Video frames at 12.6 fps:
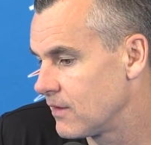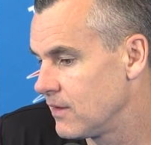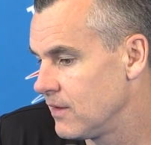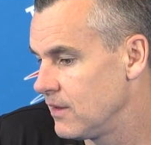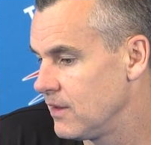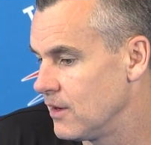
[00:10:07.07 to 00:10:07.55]

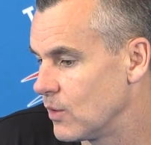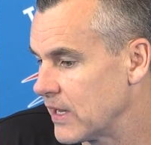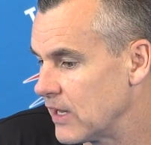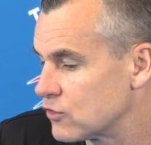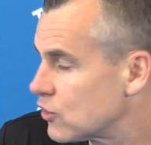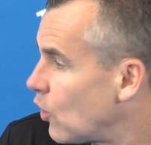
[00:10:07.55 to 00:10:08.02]
you know,
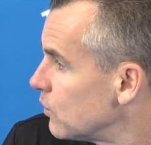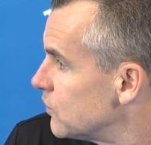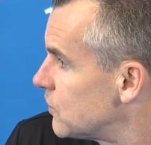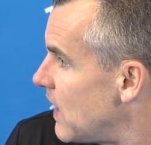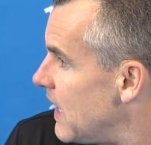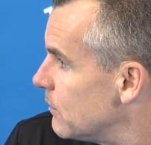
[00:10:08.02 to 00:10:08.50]
against Golden
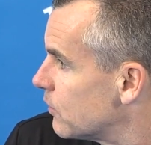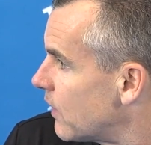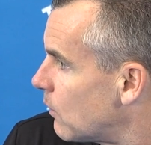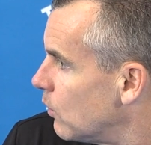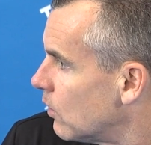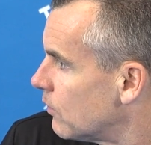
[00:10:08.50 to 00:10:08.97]
State, it was
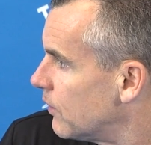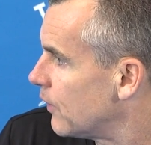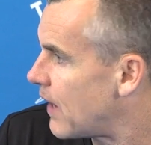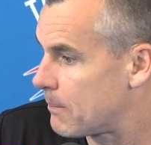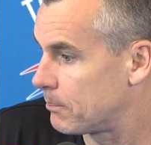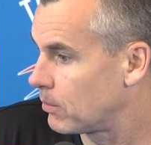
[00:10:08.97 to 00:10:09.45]
like, well,
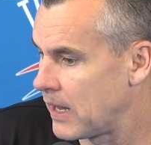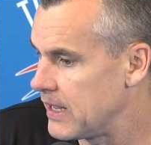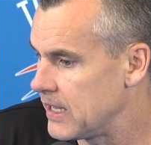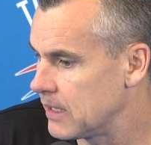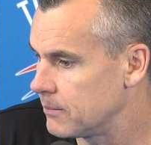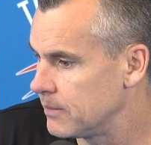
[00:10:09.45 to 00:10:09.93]
they're not
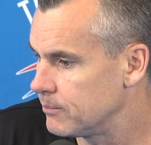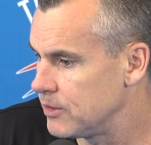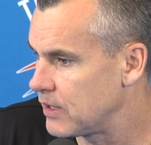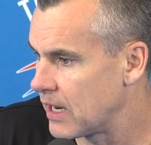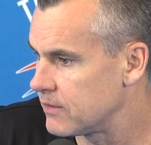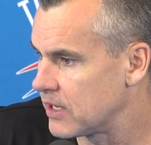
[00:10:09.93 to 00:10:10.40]
playing them, and
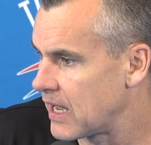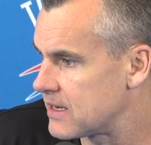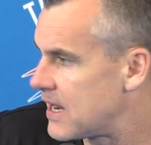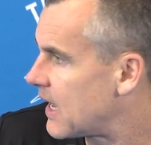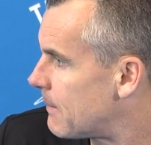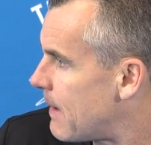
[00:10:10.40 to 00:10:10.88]
you got you got to
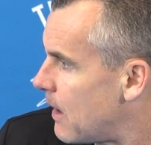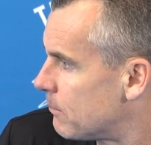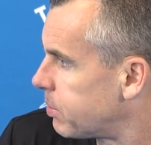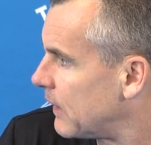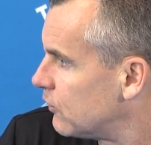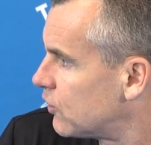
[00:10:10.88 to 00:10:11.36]
take them out
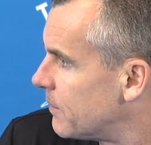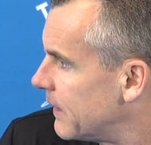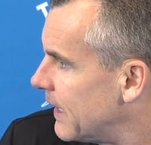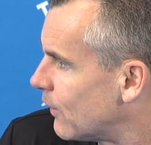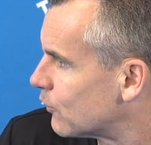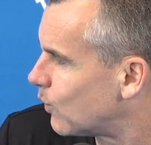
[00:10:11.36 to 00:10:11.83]
and play
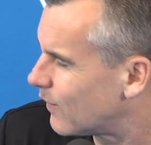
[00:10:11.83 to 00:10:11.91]
somebody else.